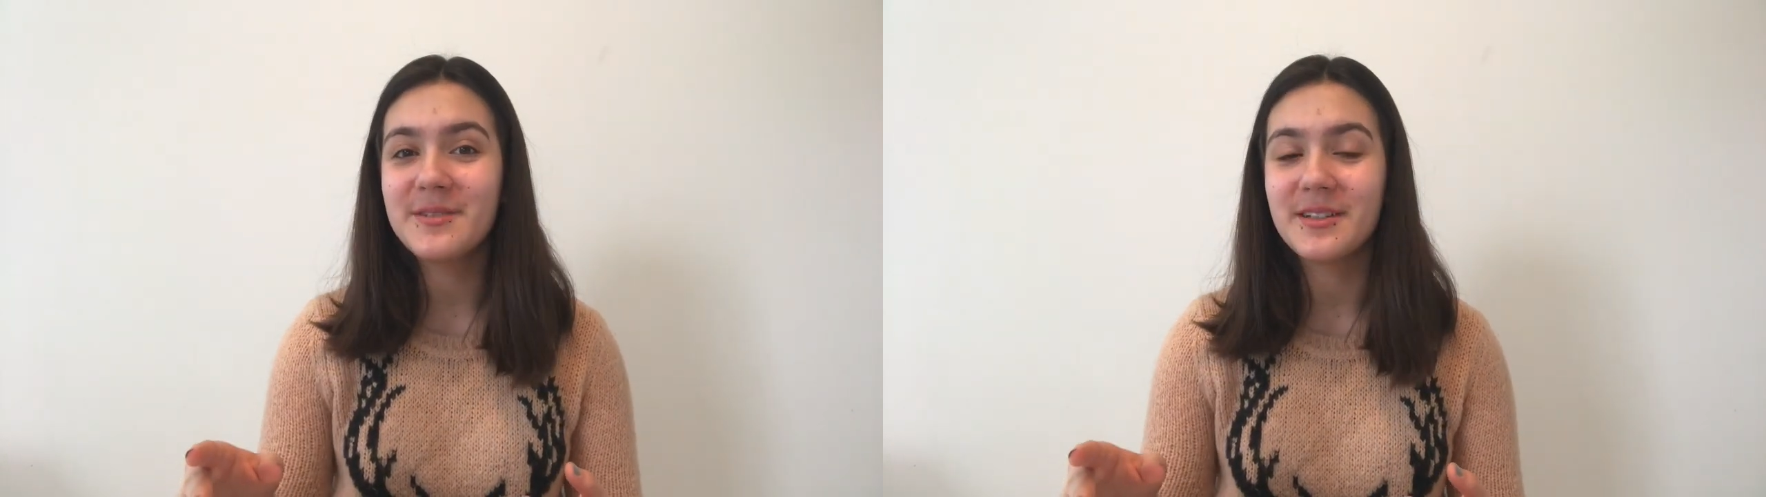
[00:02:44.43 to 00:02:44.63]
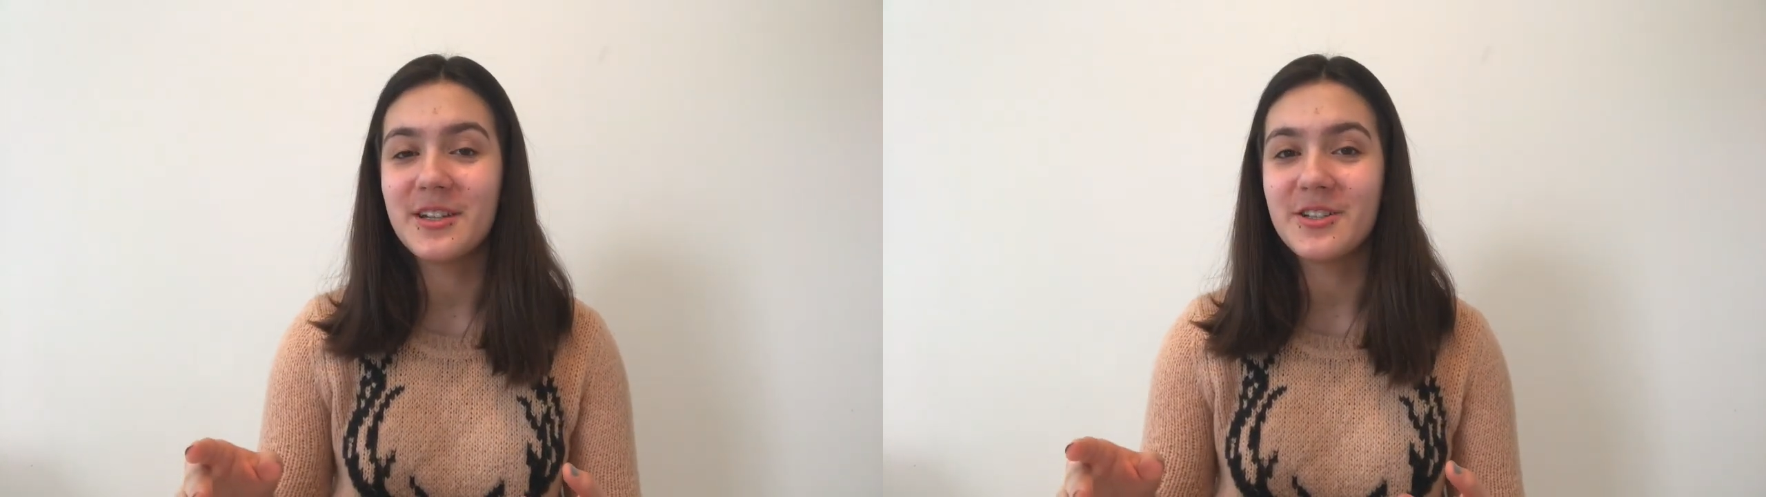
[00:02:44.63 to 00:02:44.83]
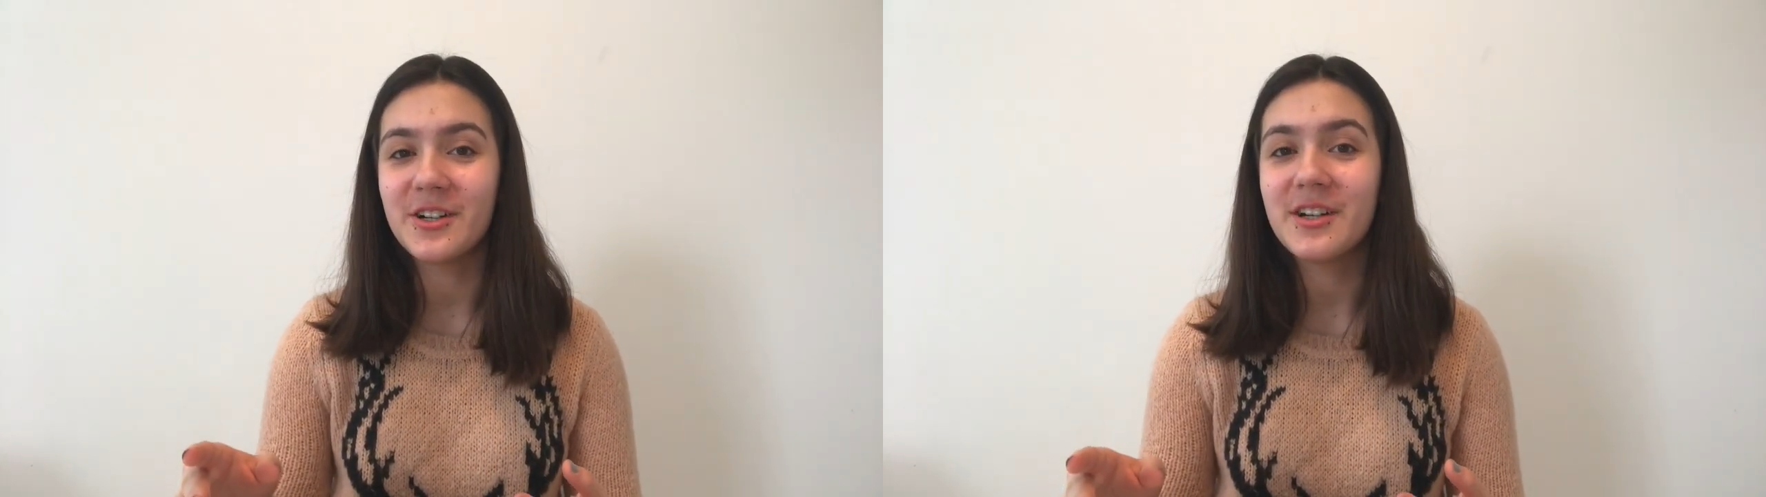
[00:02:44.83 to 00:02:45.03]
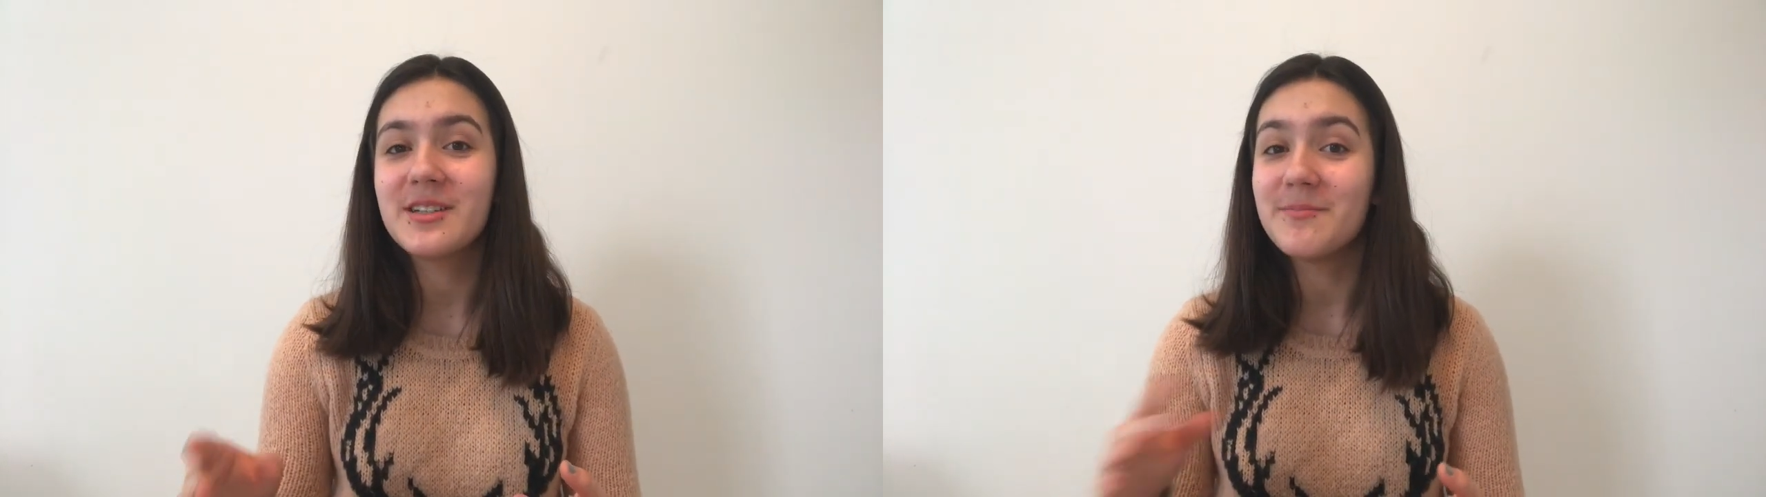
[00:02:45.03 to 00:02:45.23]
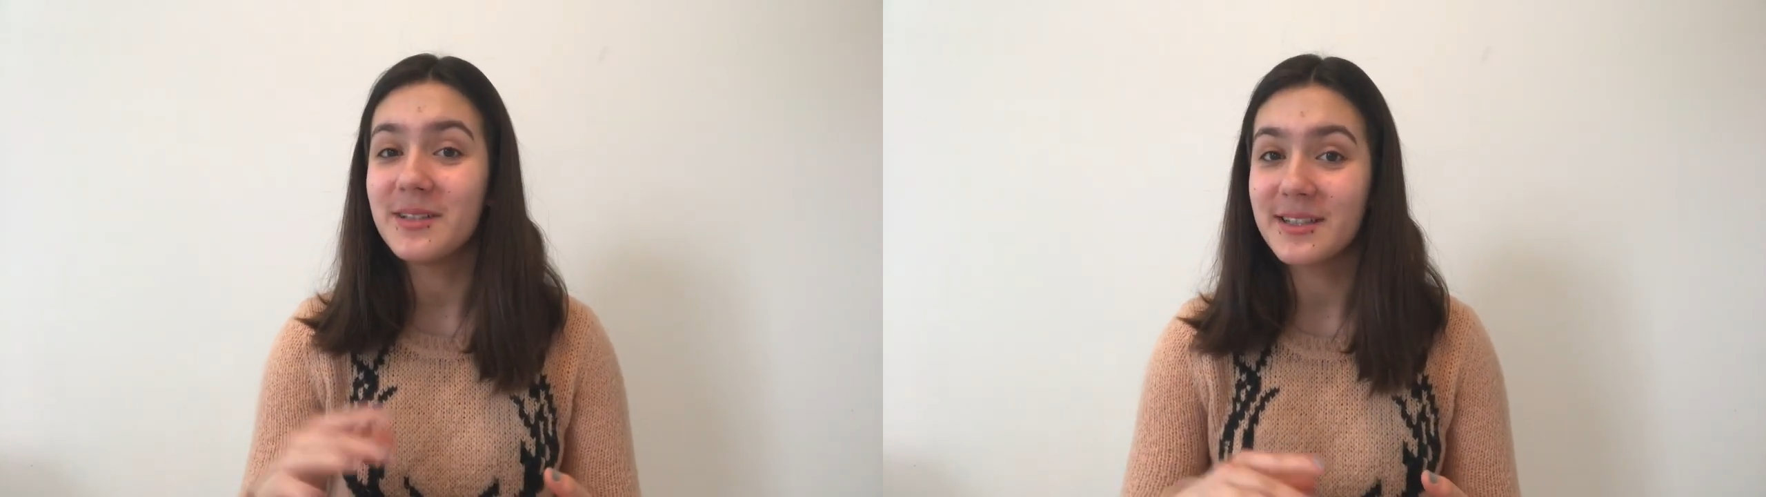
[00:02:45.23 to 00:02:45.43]
signature
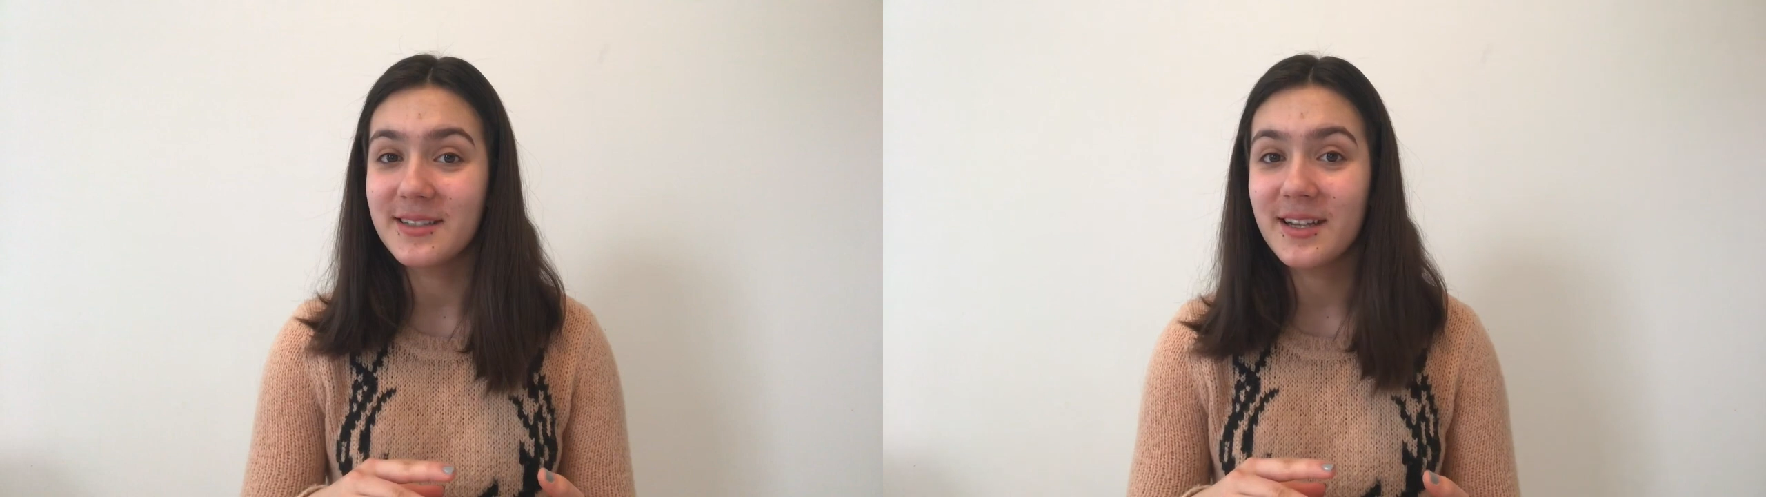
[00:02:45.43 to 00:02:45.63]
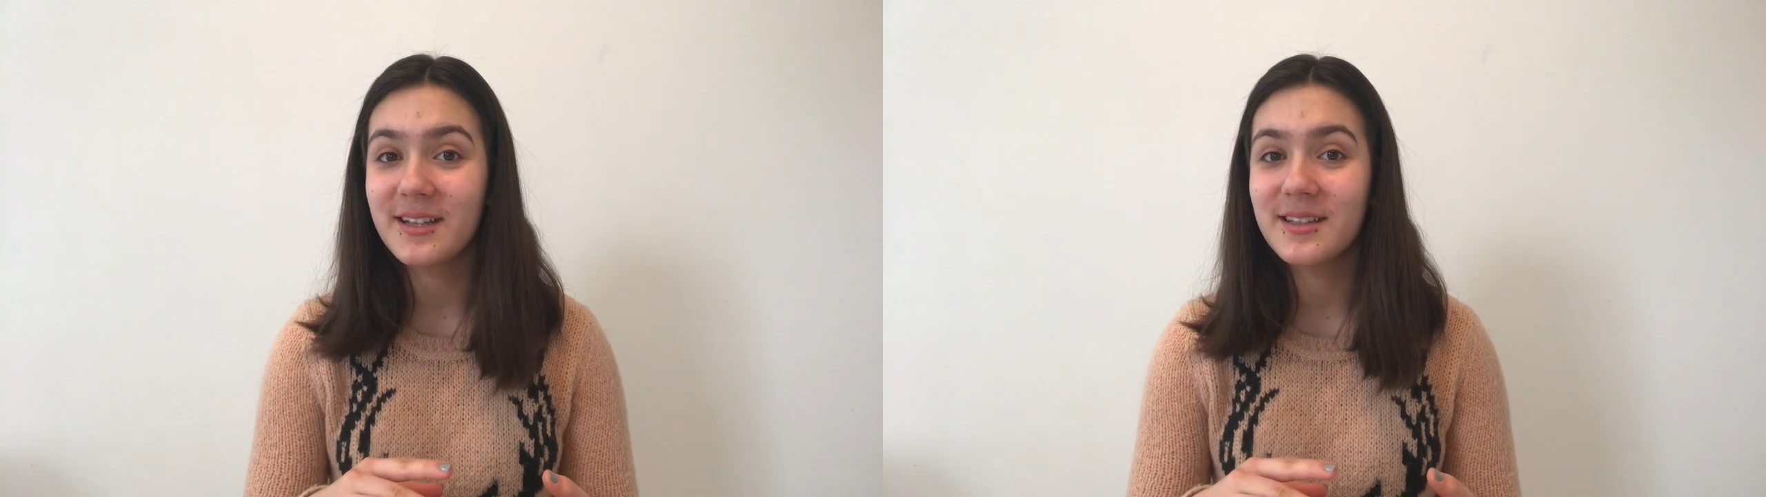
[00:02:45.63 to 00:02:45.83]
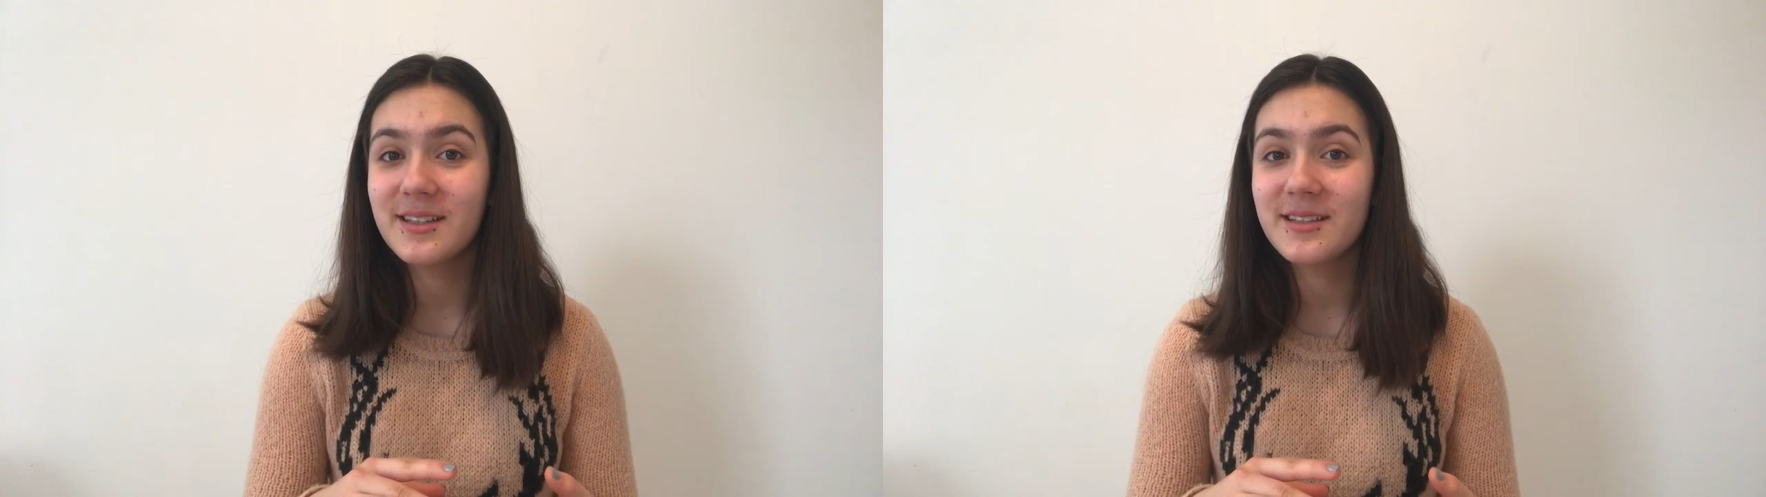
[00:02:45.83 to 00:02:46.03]
to milliseconds.